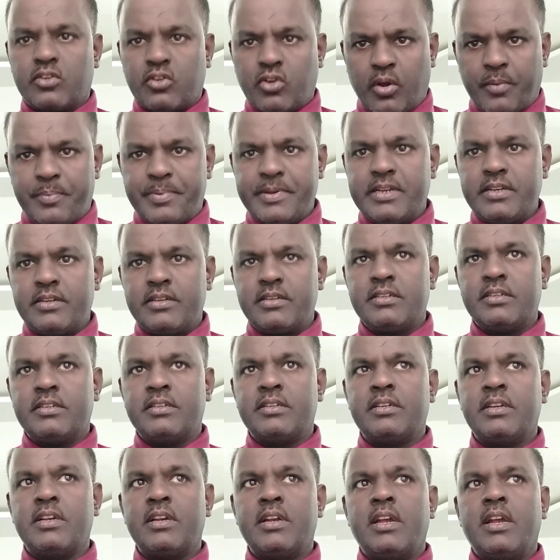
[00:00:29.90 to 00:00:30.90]
topic,
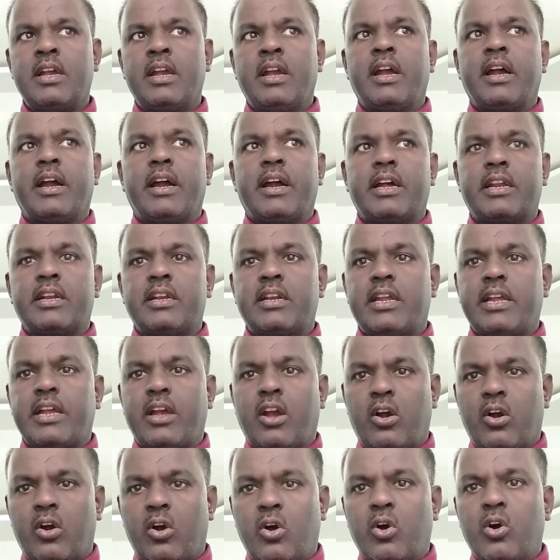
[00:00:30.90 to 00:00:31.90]
and
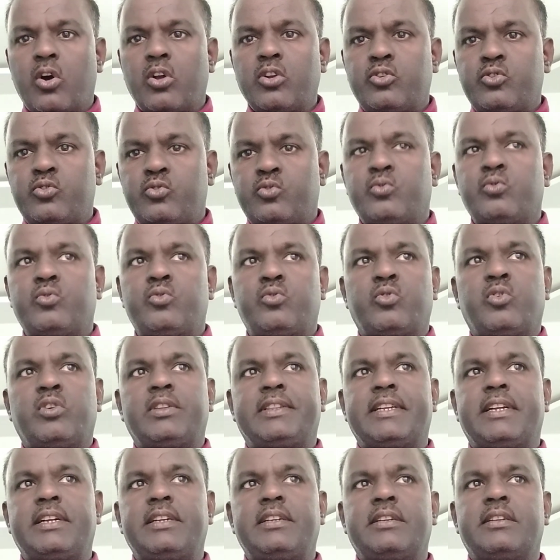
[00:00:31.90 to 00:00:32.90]
all you know
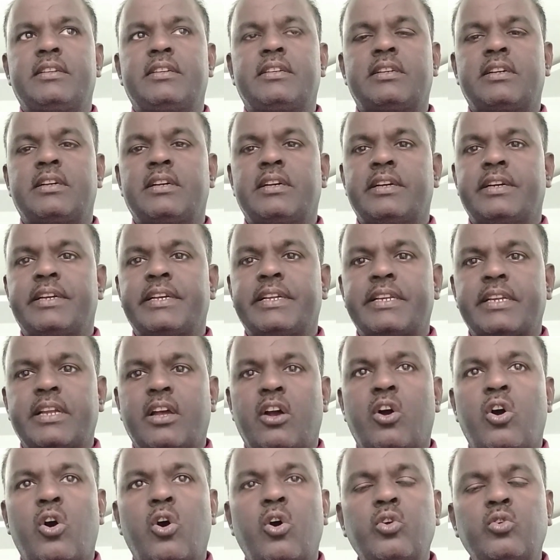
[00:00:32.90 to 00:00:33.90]
that
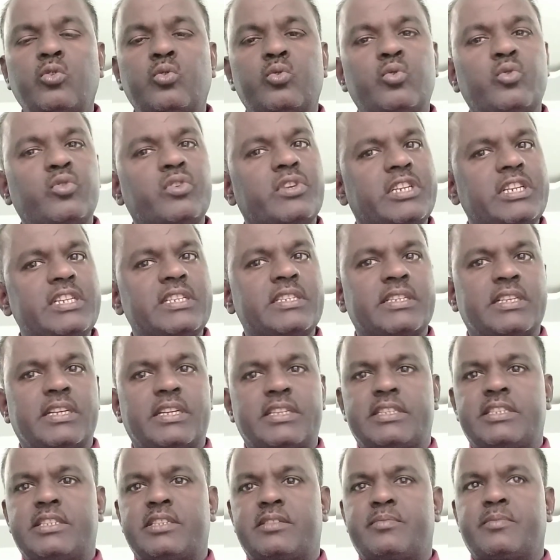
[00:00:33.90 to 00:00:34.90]
how to risk
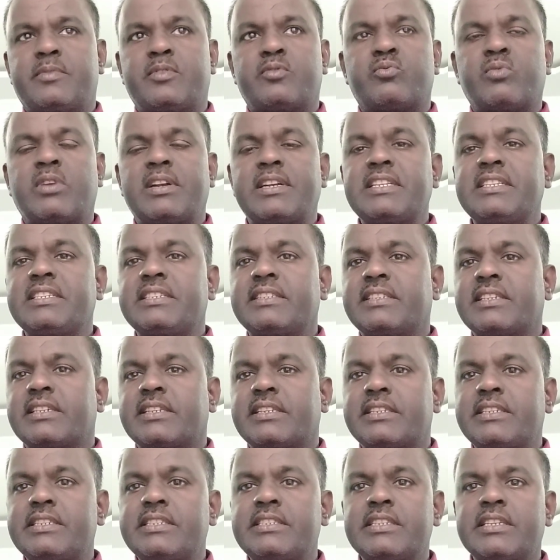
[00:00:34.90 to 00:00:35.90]
assessment. What is the
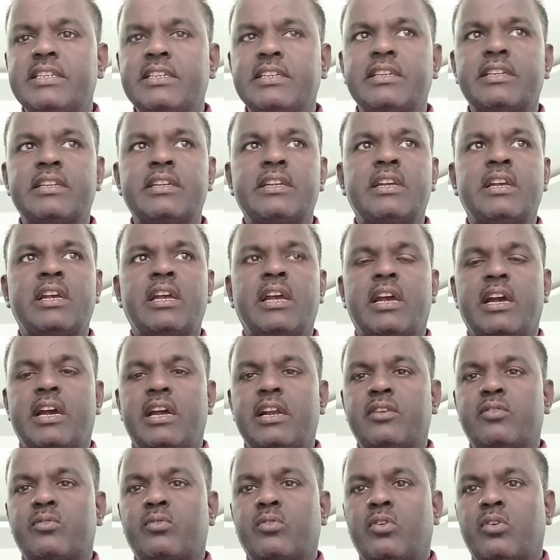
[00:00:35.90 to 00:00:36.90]
reason,
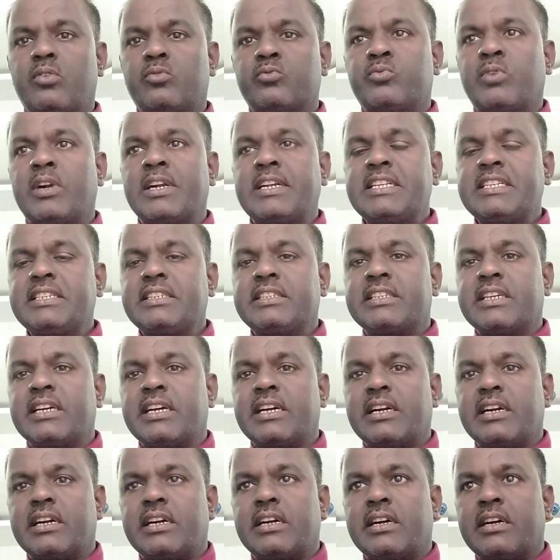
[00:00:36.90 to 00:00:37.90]
and what is
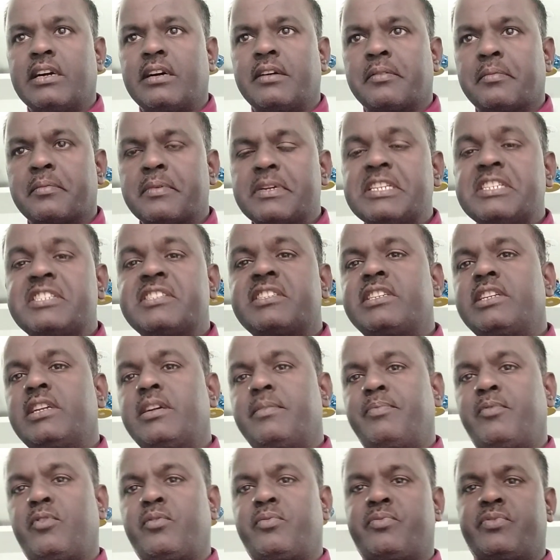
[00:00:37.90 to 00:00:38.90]
the
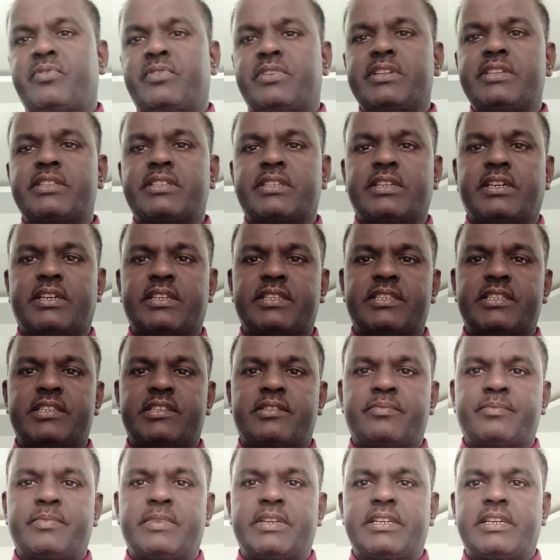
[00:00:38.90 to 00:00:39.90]
step of risk
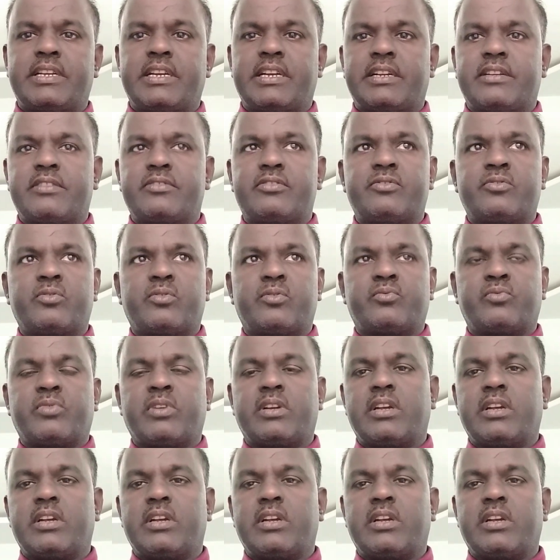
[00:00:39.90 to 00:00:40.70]
assessment at your